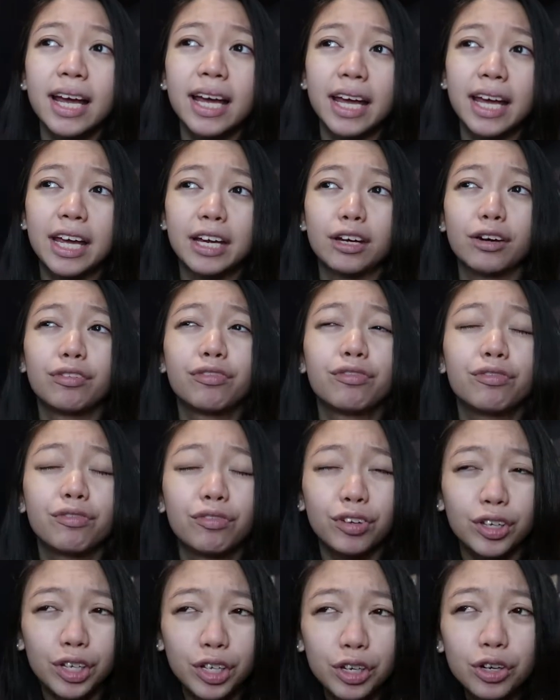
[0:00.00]
in a
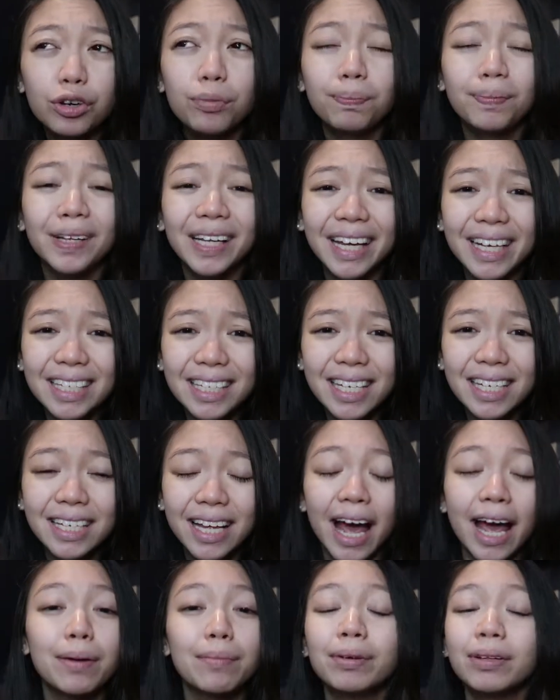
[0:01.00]
few places,
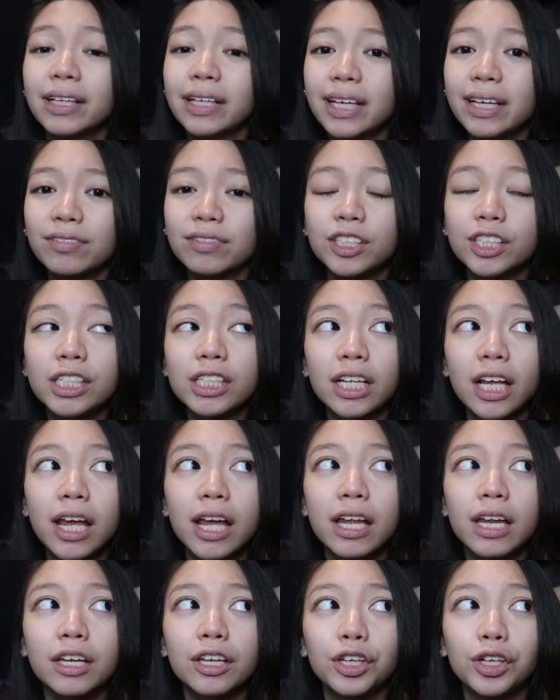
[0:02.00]
I believe, just
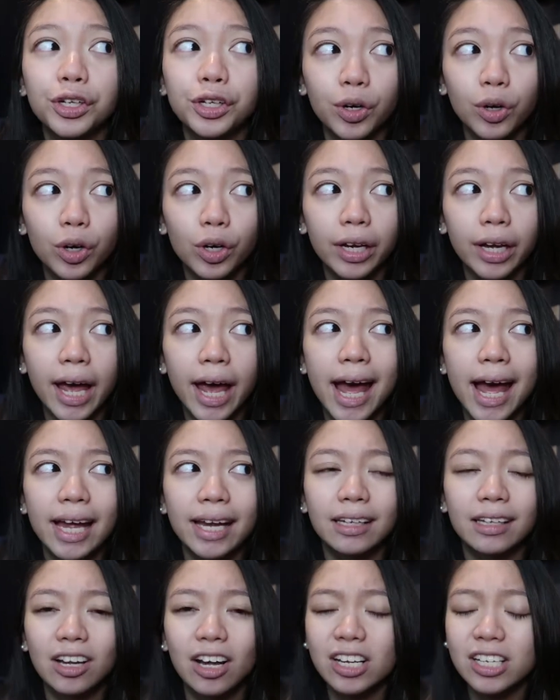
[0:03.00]
in New York
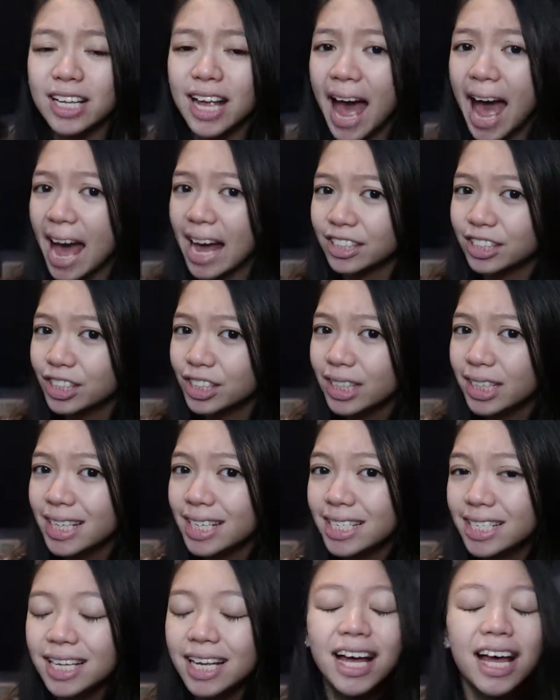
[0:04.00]
and Los
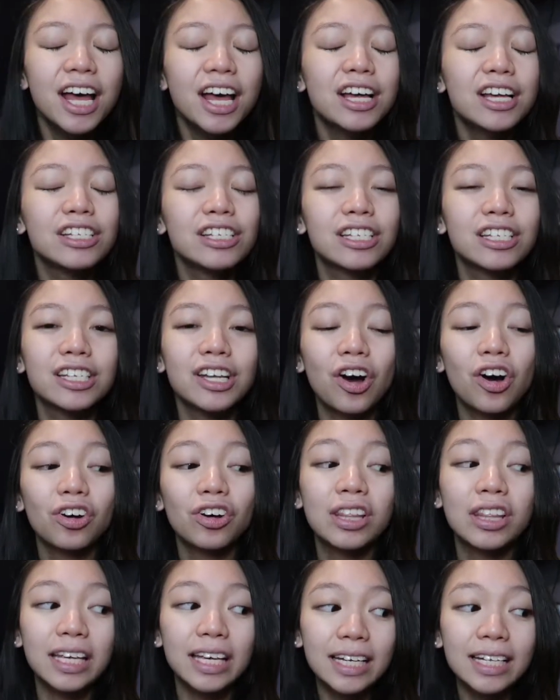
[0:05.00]
Angeles.
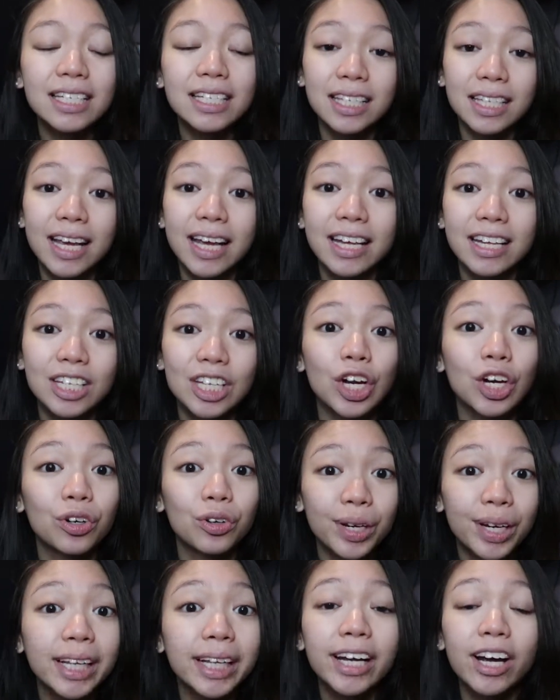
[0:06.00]
So these things are
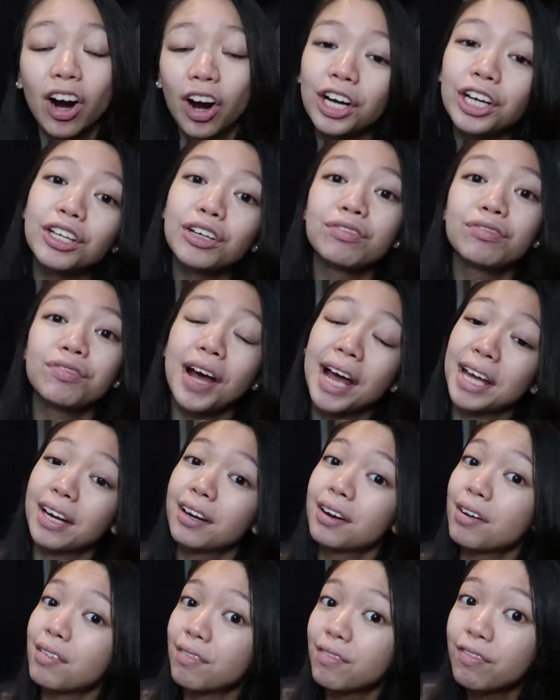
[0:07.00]
really hard to
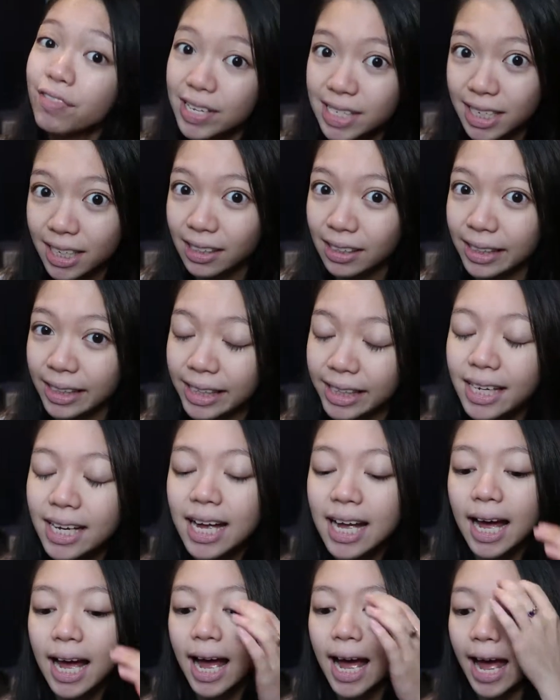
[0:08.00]
find physically,
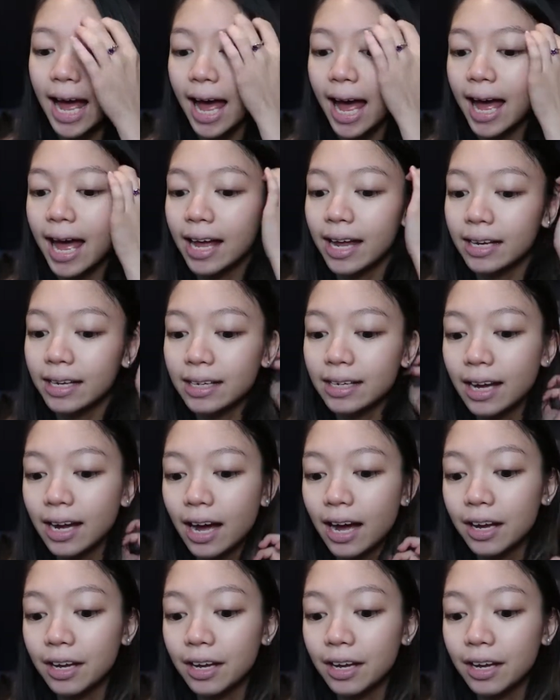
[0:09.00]
and